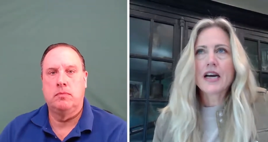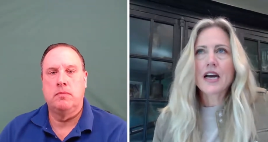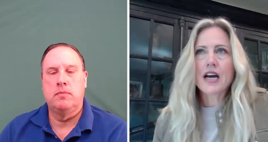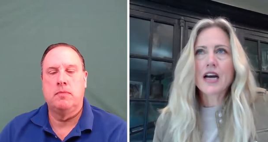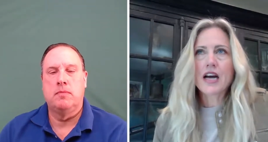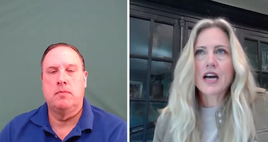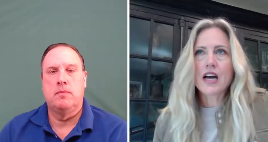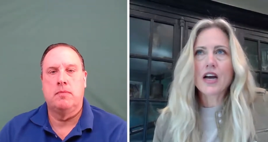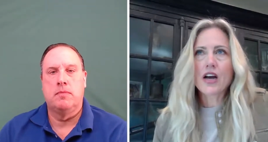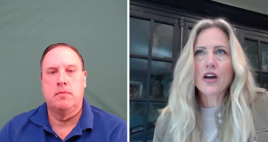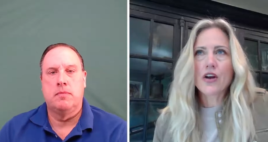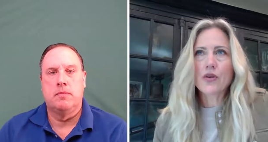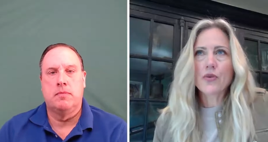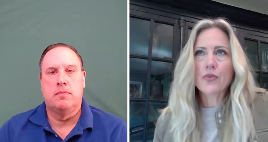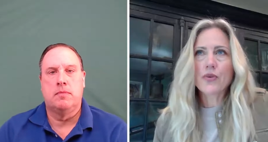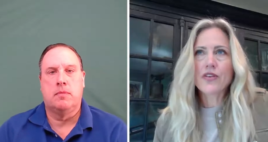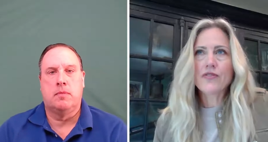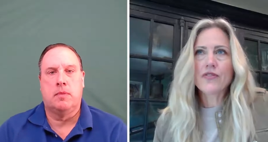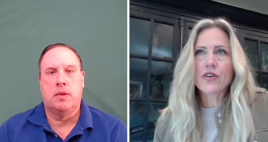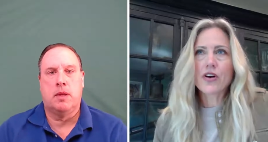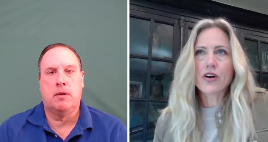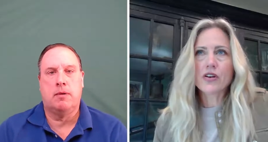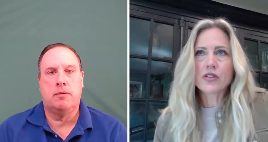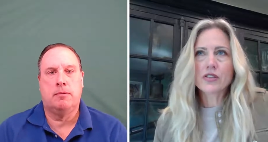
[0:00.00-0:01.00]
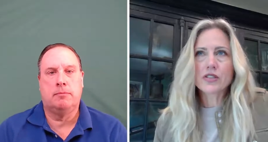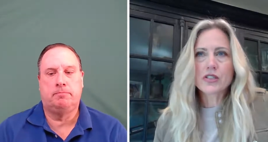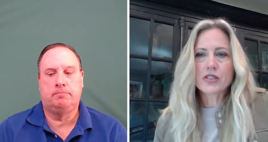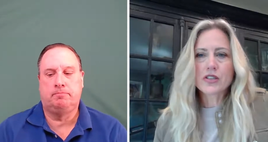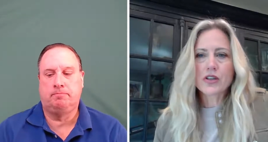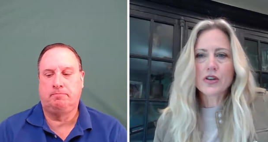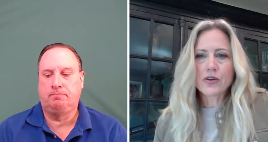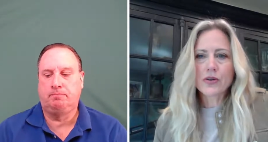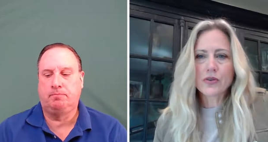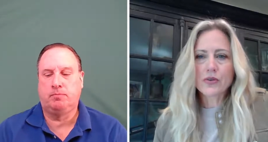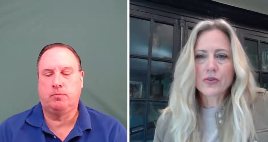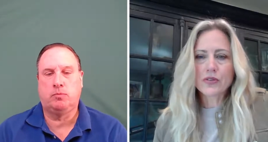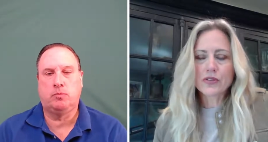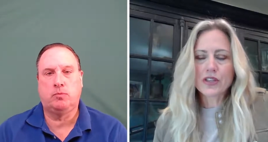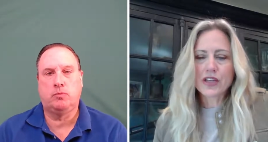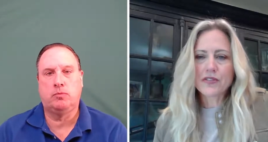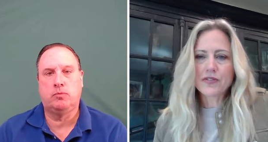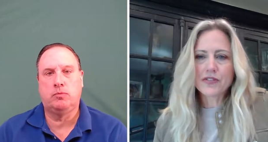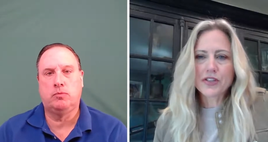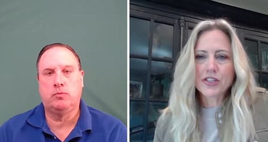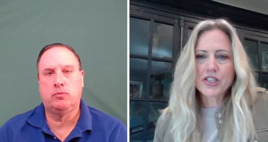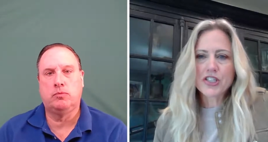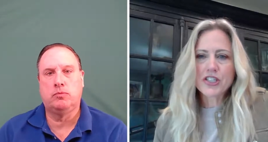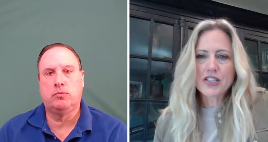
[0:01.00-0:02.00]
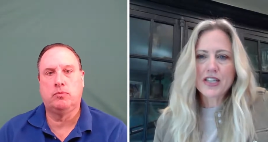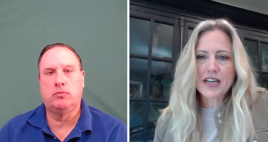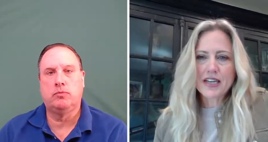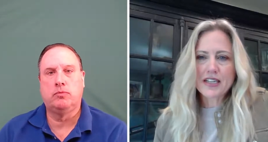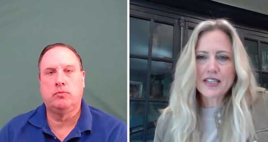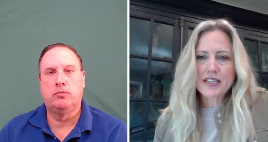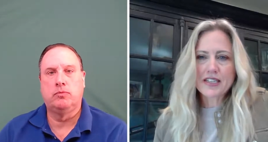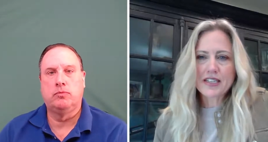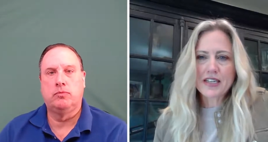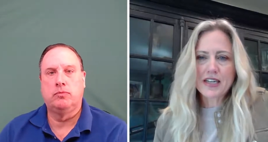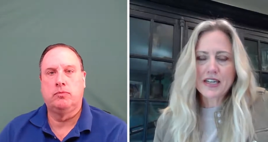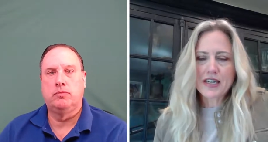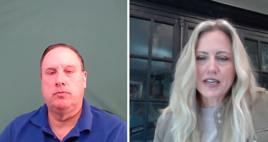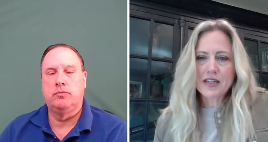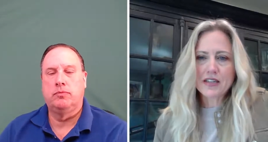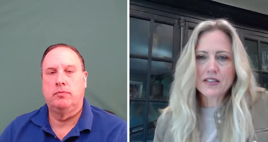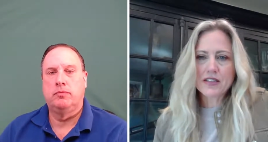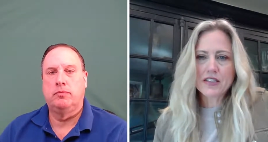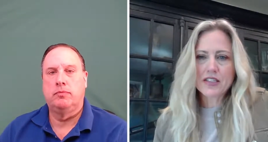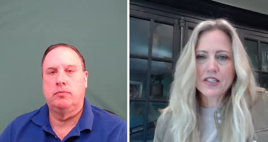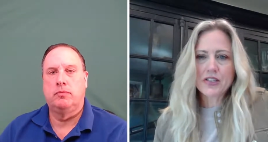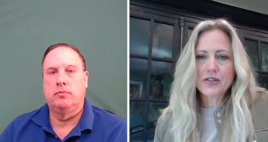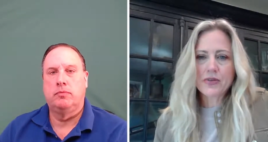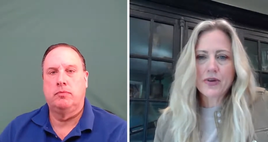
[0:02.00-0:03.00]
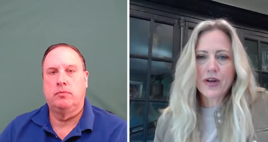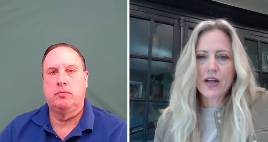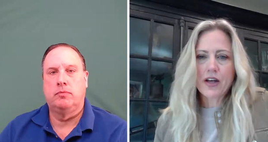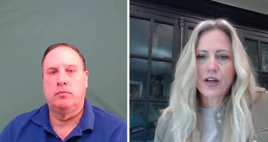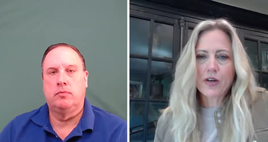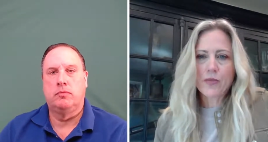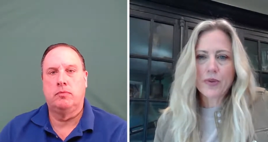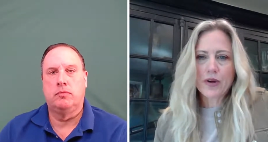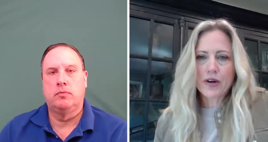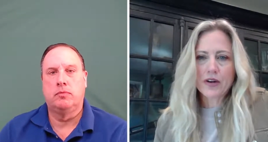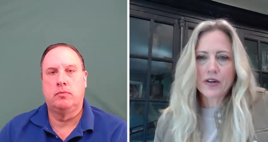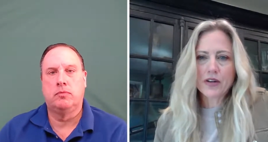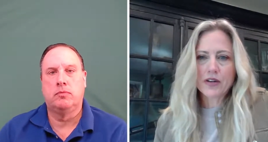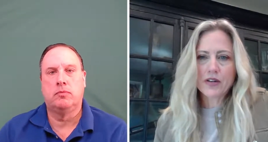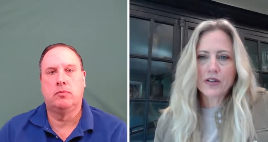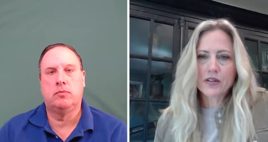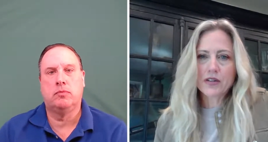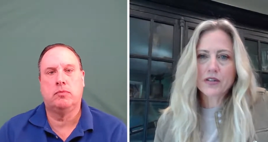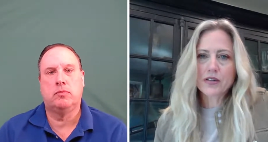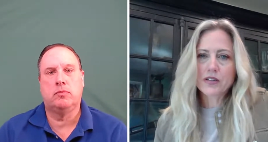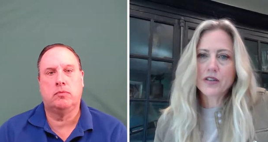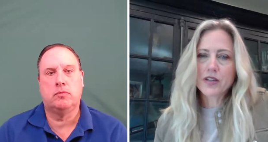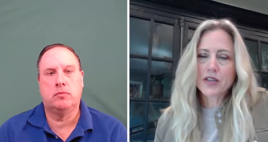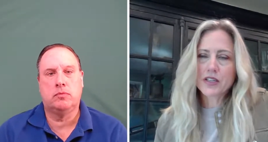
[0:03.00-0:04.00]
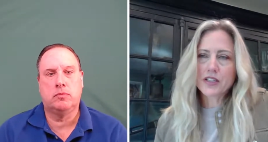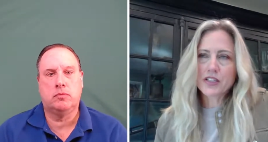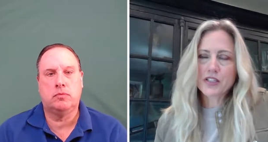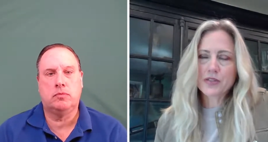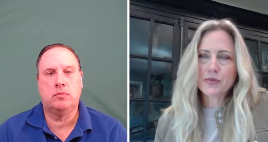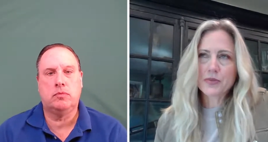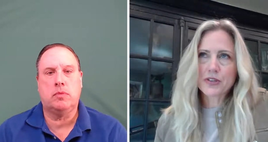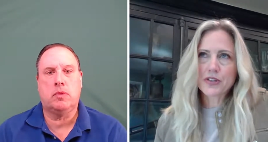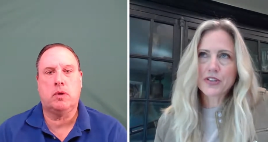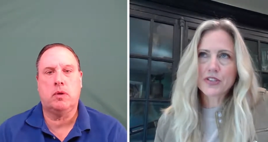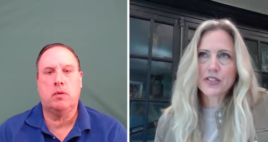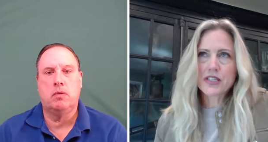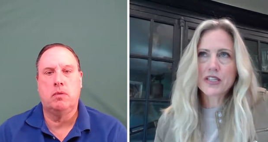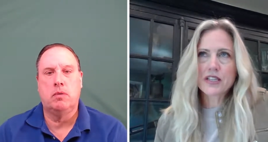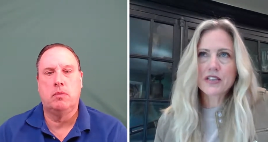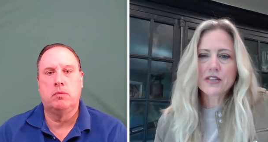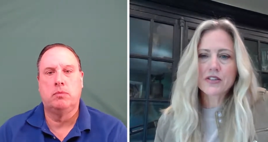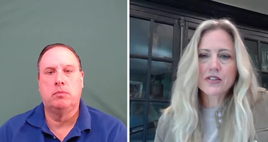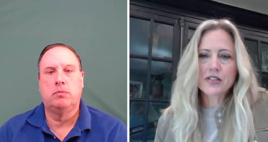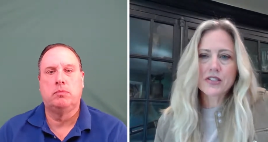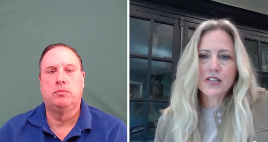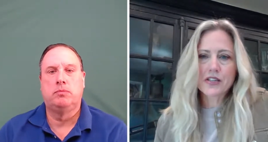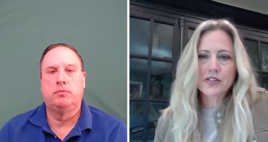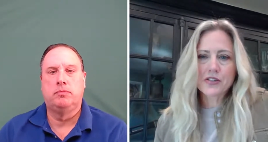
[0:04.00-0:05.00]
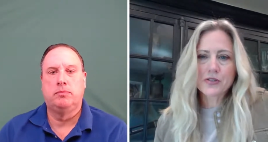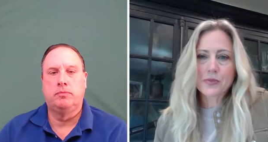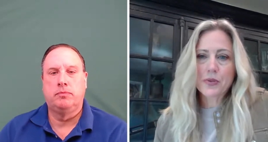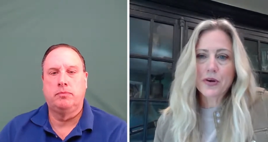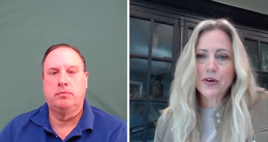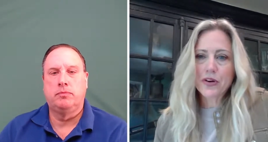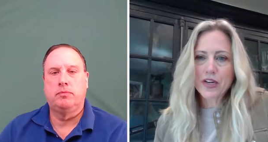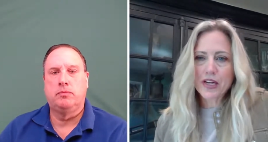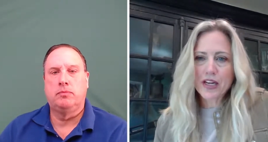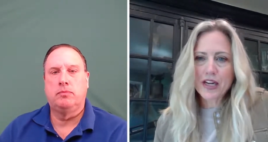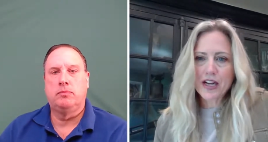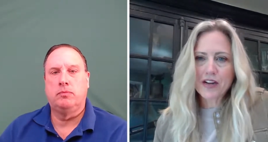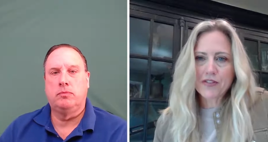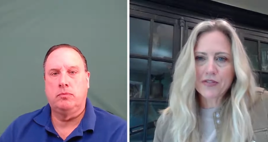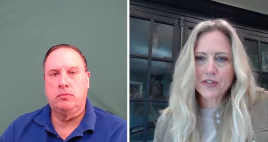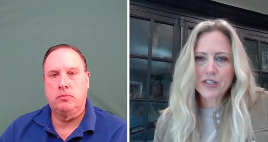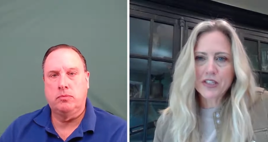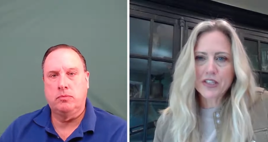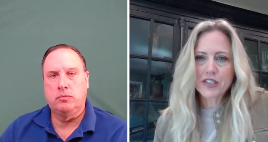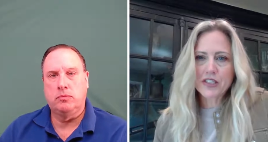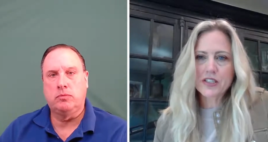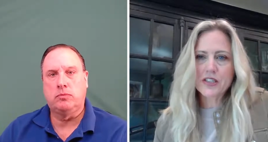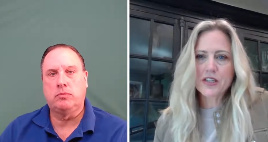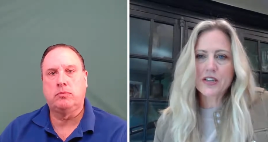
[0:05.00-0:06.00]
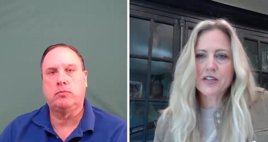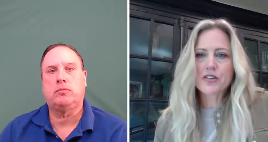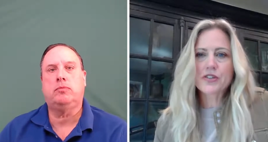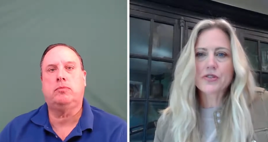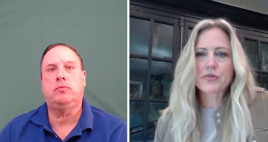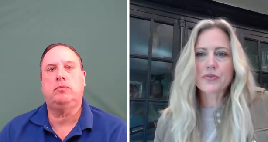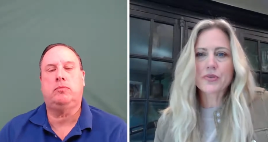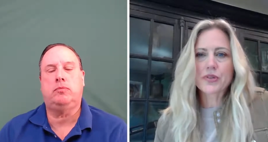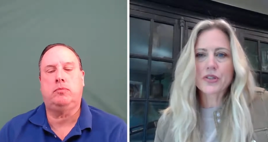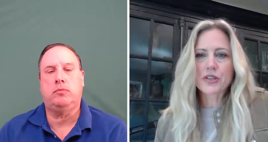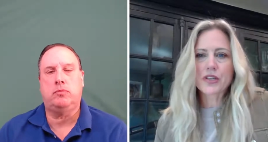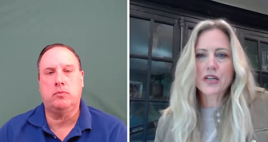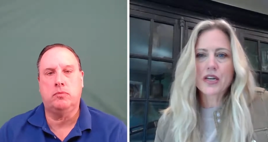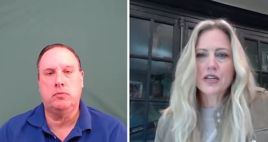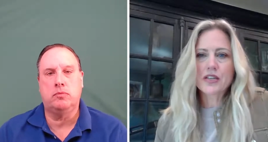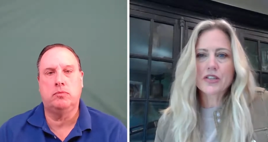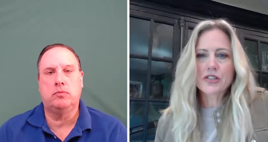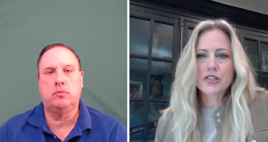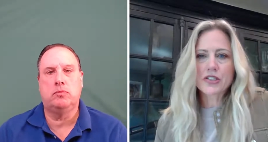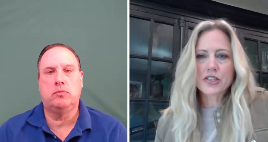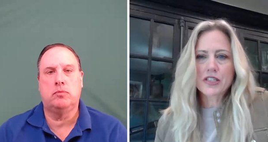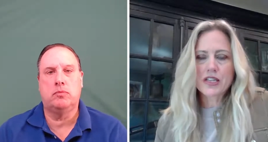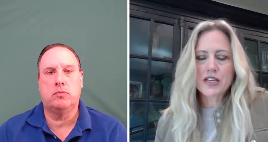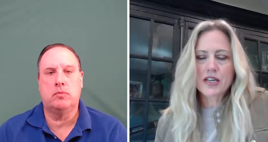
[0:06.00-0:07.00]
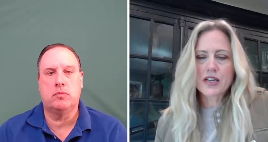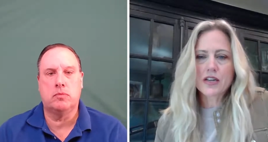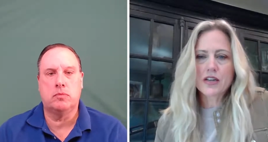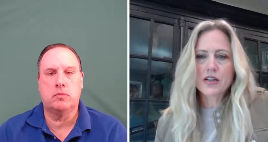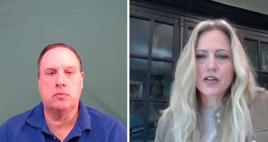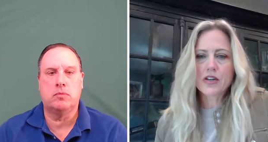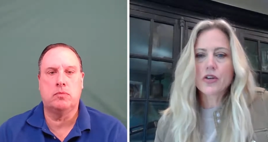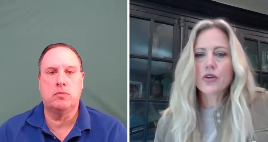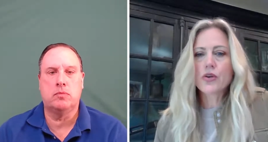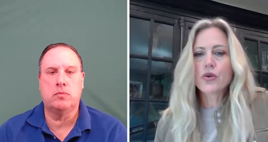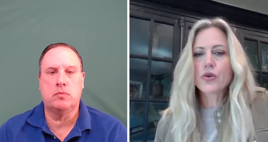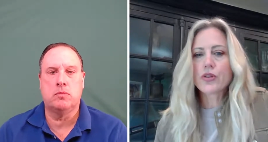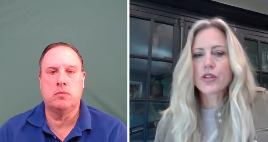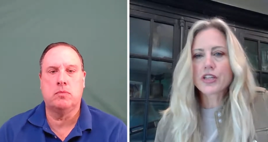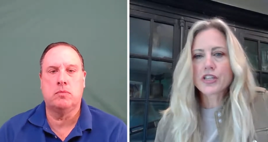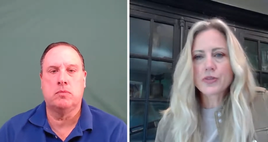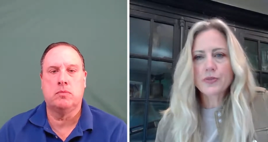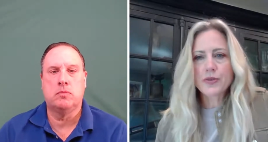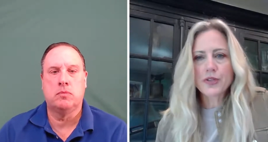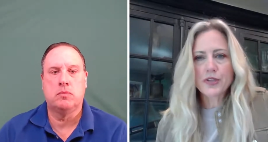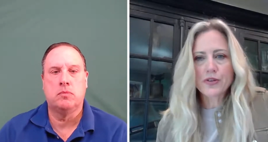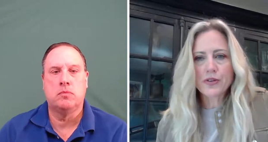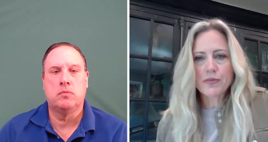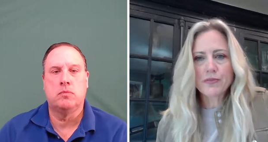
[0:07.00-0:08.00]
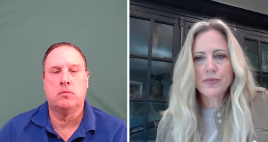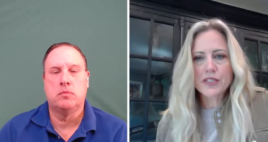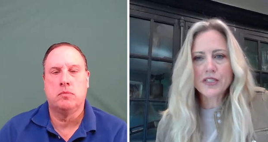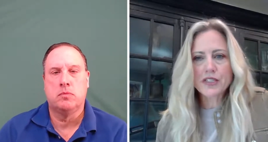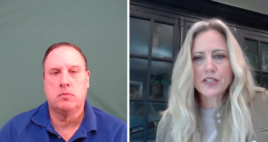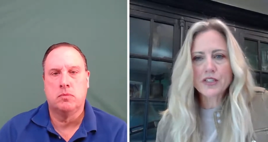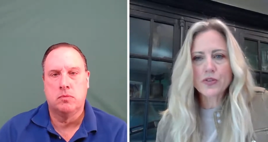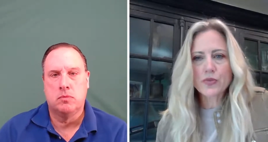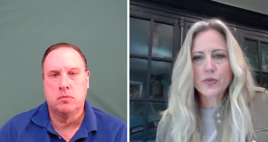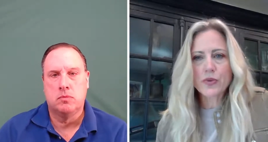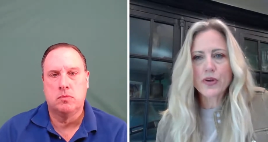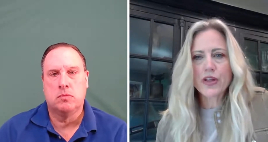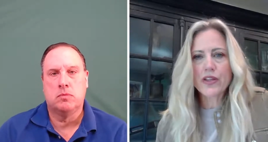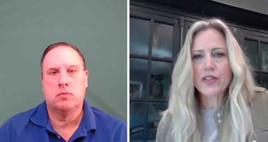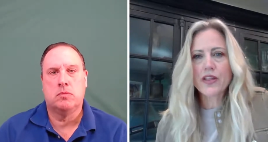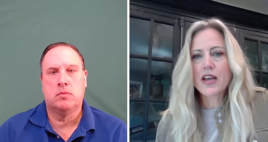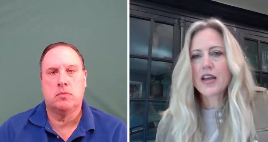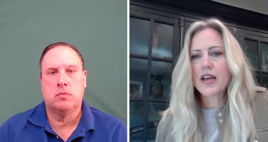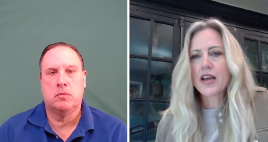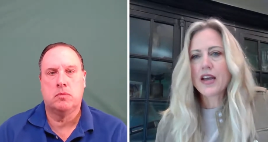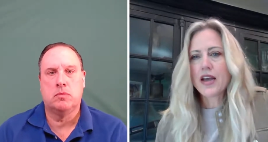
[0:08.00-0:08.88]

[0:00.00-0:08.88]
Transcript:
Speaker 1: Uh, we've also leveraged that data to help our customers in their sales and marketing efforts to really understand who they should be doing business with,